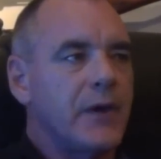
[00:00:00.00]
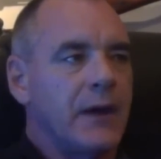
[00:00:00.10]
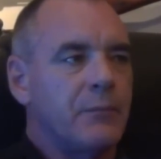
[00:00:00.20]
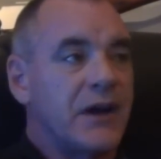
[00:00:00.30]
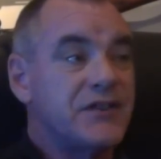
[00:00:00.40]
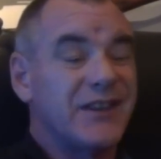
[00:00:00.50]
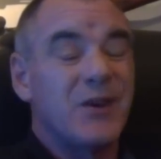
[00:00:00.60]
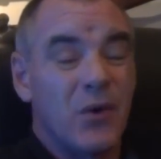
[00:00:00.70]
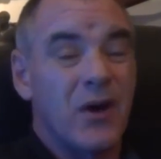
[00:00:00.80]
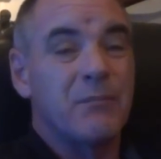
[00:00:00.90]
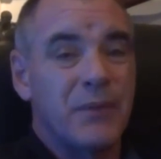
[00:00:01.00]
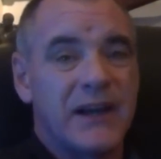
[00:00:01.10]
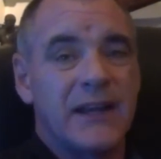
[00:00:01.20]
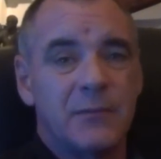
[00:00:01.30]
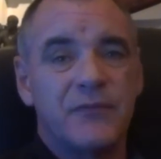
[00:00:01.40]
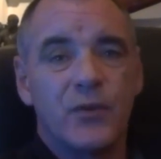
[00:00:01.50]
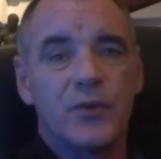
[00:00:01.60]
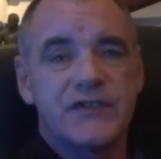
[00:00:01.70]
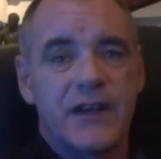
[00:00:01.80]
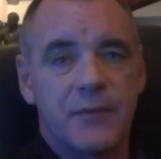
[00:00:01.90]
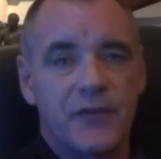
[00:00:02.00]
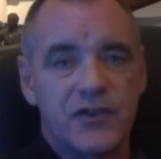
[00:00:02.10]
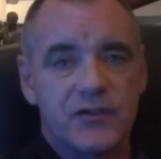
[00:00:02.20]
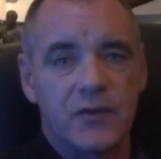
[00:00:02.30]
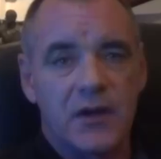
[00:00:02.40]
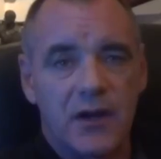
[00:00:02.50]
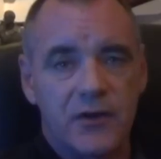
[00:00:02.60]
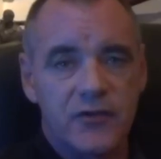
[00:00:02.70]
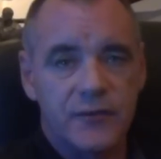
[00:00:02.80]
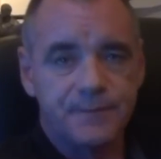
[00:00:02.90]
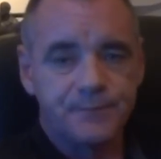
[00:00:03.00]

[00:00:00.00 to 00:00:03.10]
And basically, what I'm paying them for is that professional knowledge.